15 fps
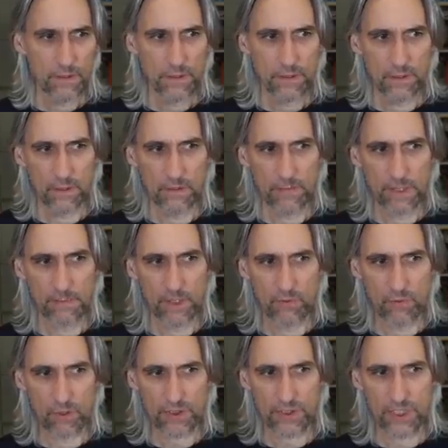You know, maybe
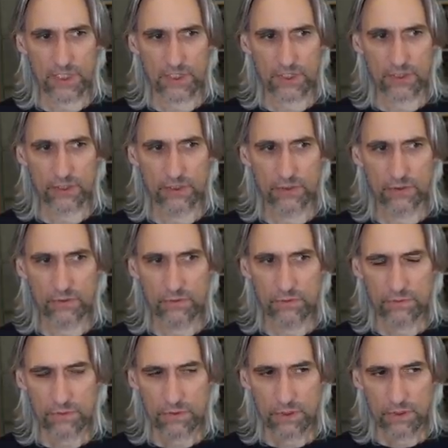rook c two
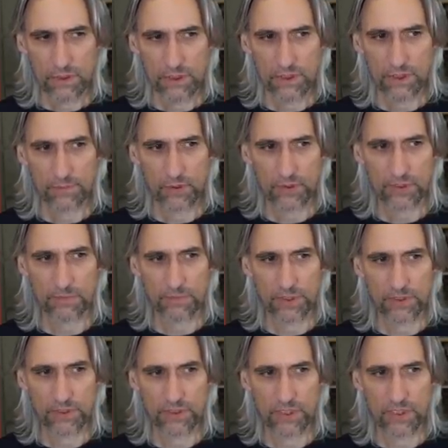is a
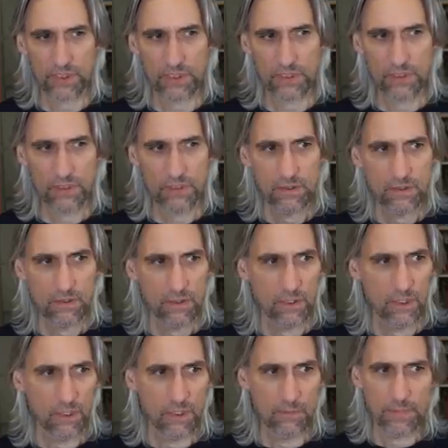possibility.
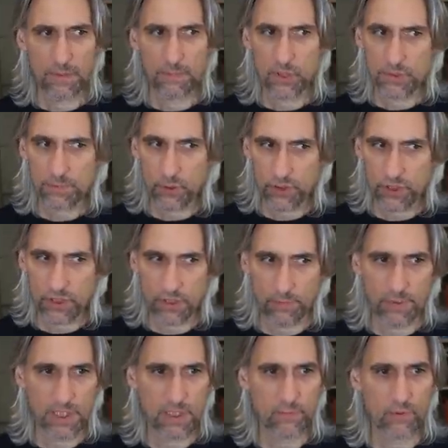Uh, maybe just pushing the
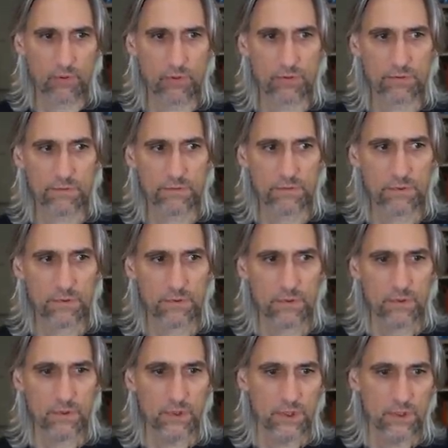b pawn.
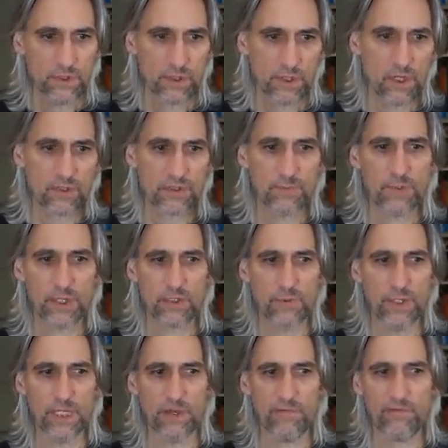So Carlsen played
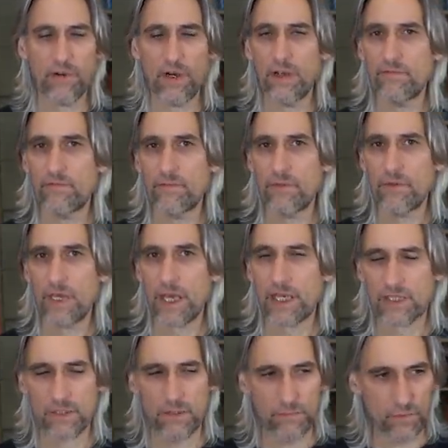queen f five.
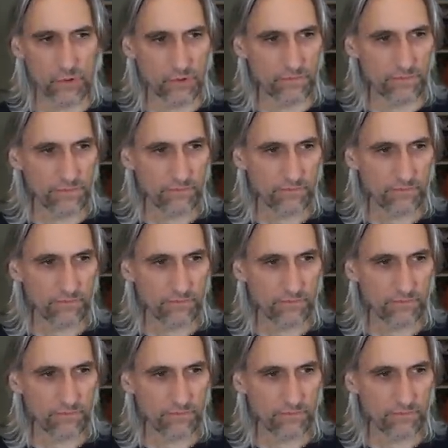Excellent move.